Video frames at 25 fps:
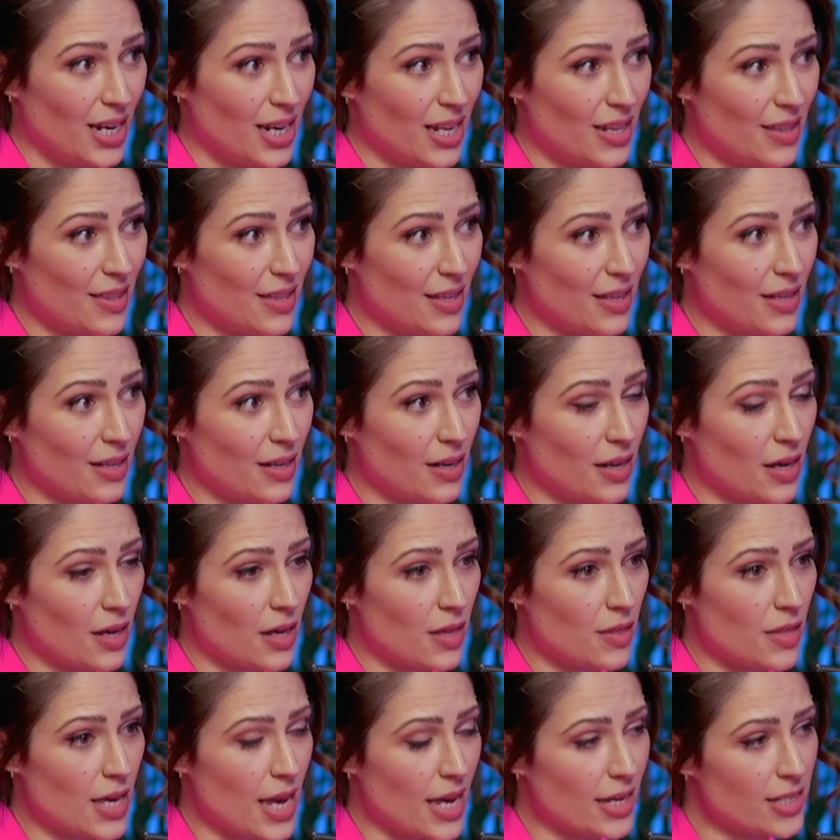that
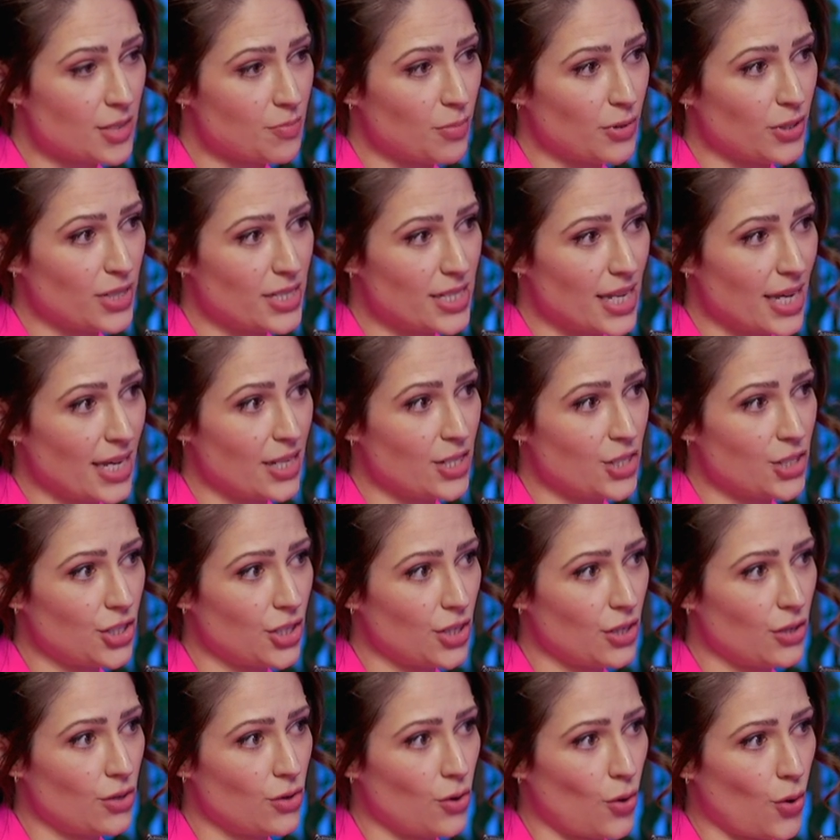the
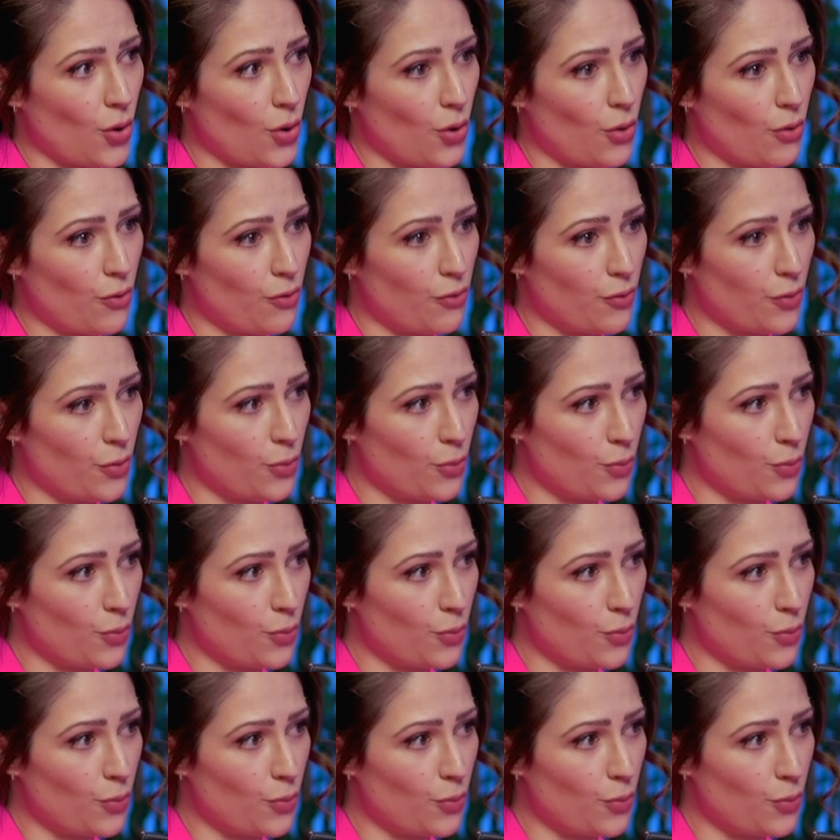exploitation of